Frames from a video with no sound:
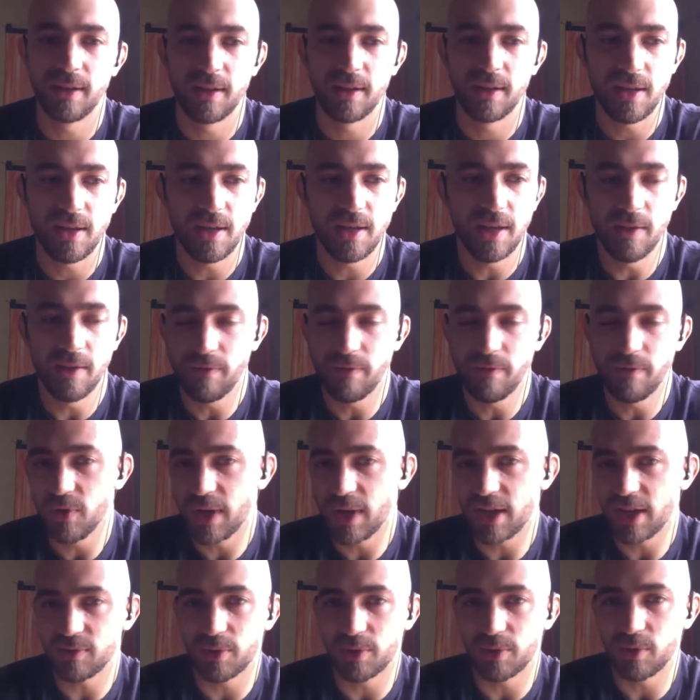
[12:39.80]
if you
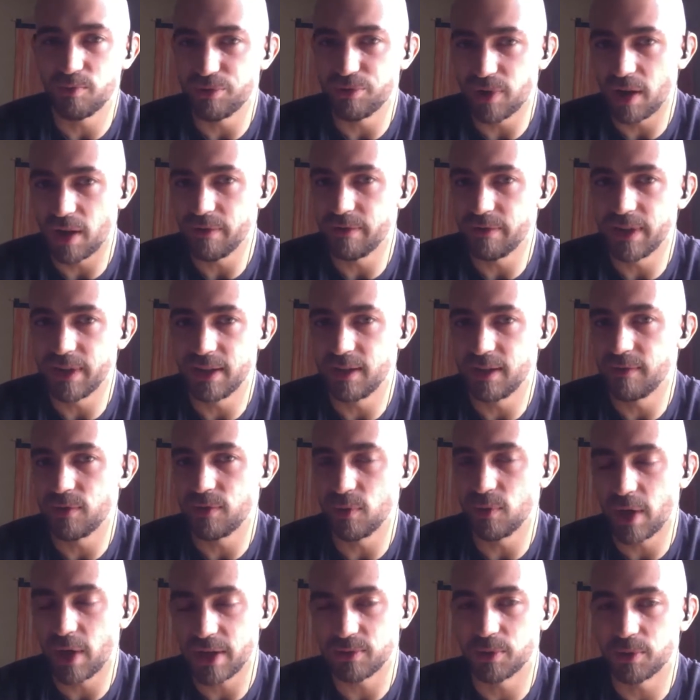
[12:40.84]
guys want to profit, if you
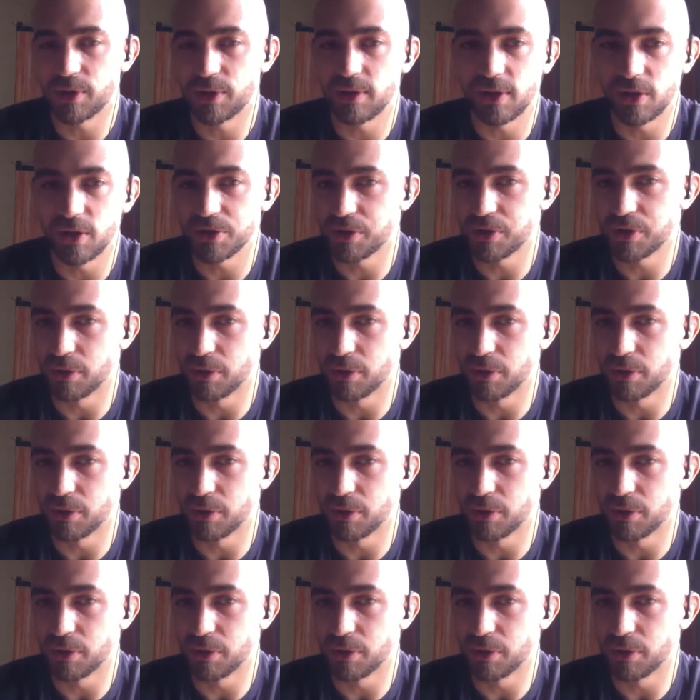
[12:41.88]
guys want to launch